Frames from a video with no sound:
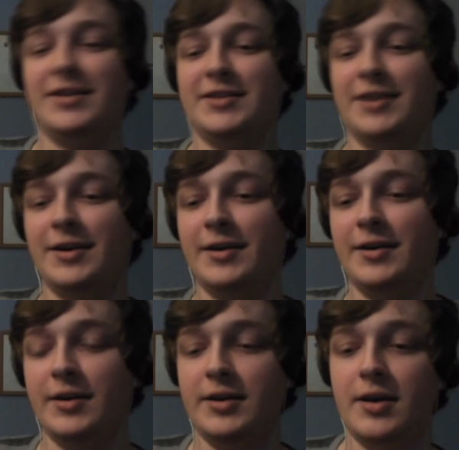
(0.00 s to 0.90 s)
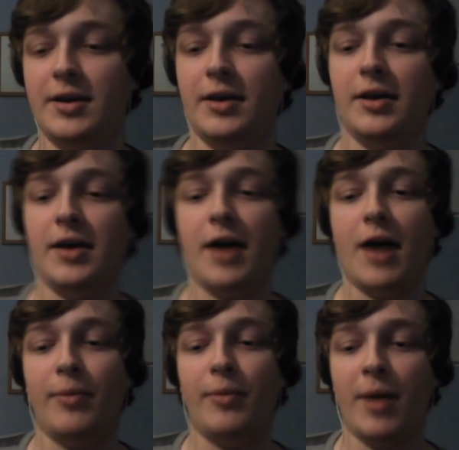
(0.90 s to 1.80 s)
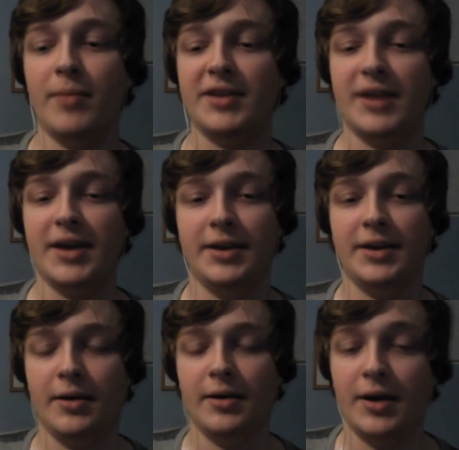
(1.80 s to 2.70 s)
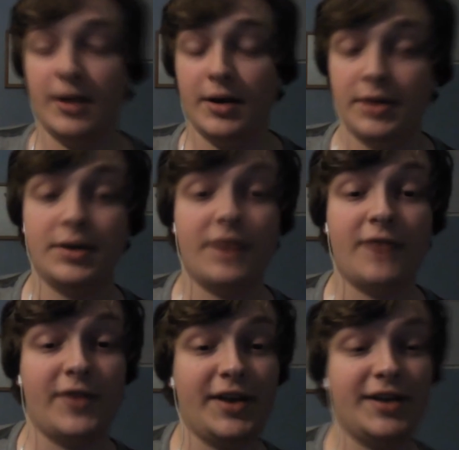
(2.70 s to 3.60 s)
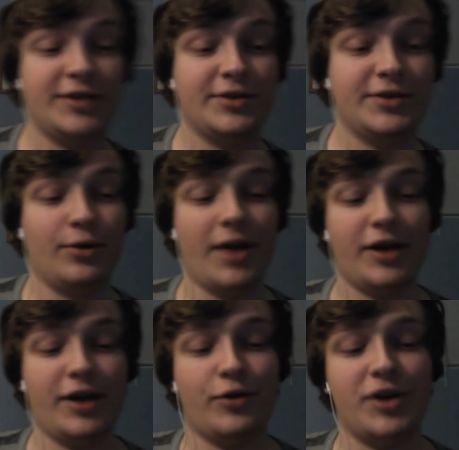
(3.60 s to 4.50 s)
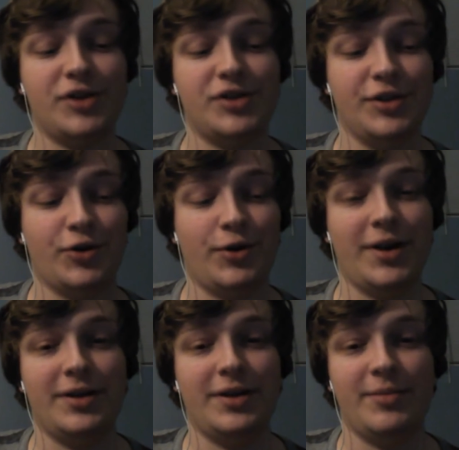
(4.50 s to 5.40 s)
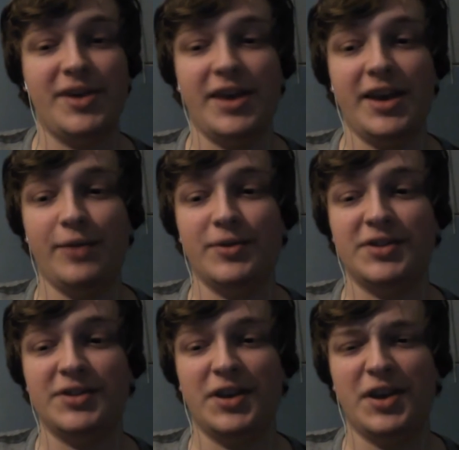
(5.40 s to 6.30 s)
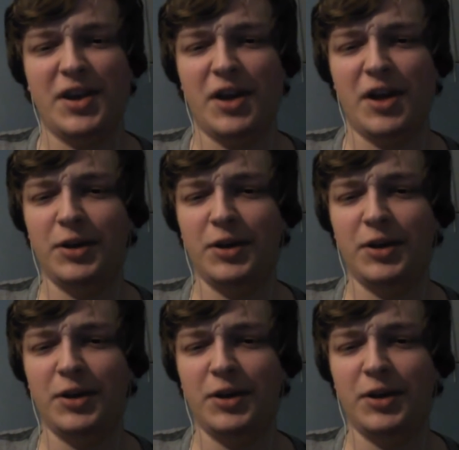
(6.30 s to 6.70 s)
his yeah, I'm about to end it. His I felt like his whole like crush on the girl at the beginning was a